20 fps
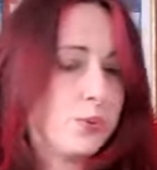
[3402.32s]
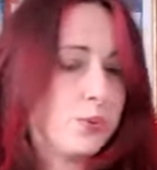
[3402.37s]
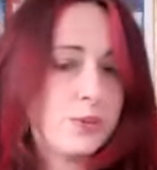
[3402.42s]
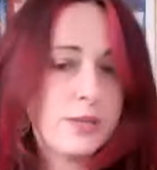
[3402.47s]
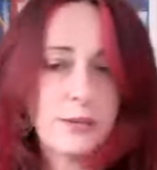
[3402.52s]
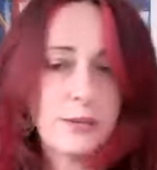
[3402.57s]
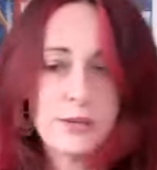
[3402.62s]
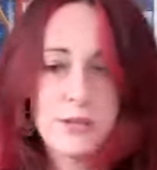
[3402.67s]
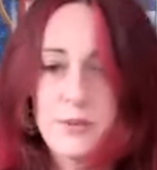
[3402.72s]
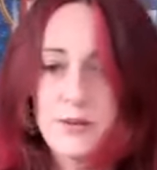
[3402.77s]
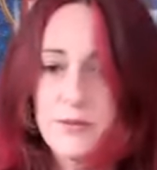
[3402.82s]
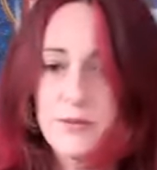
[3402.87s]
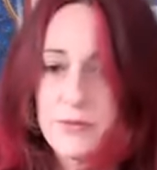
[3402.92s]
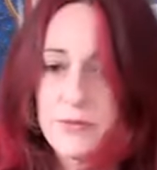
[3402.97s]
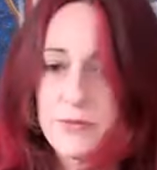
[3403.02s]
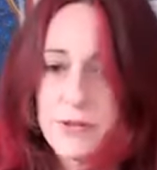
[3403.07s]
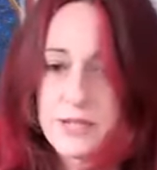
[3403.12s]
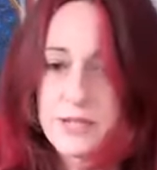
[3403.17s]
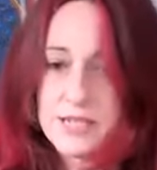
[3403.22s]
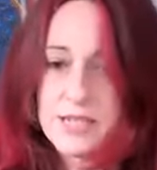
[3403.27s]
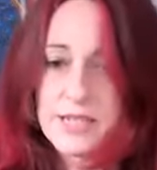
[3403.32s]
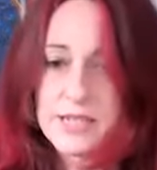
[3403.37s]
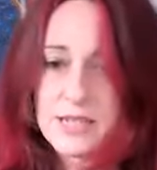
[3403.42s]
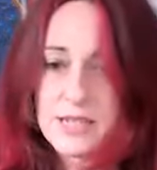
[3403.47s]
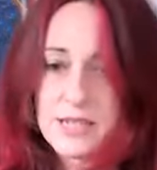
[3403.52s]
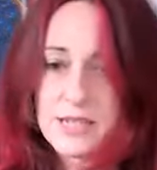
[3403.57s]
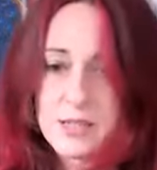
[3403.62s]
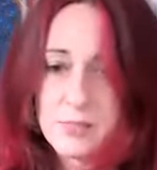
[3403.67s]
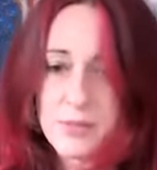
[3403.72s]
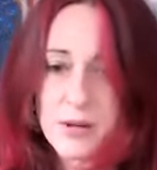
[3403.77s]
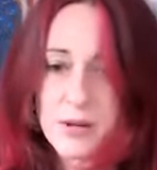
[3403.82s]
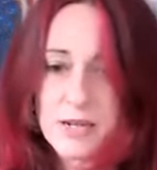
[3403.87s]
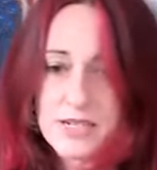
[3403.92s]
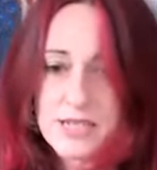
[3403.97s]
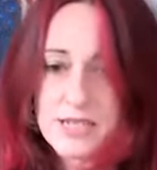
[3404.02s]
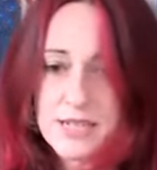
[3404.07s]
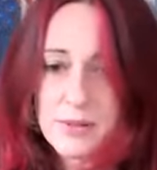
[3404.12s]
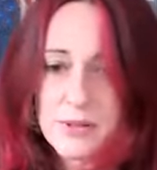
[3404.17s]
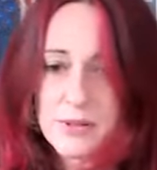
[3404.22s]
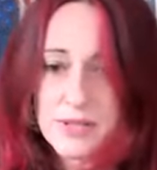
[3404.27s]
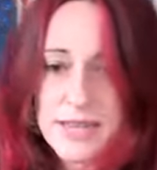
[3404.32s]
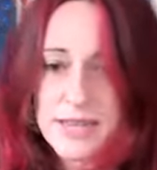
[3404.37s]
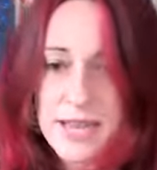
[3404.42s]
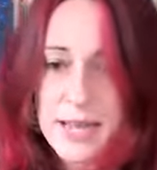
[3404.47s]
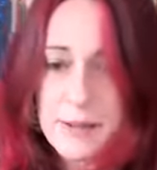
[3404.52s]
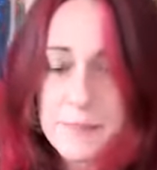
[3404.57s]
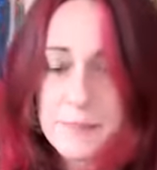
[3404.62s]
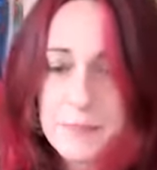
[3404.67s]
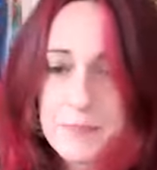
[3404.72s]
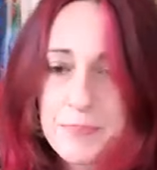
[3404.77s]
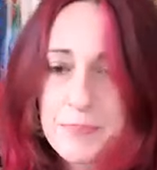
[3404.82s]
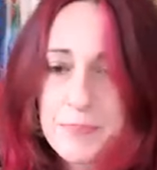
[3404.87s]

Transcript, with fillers: That was a bit fruity and spicy, wasn't it?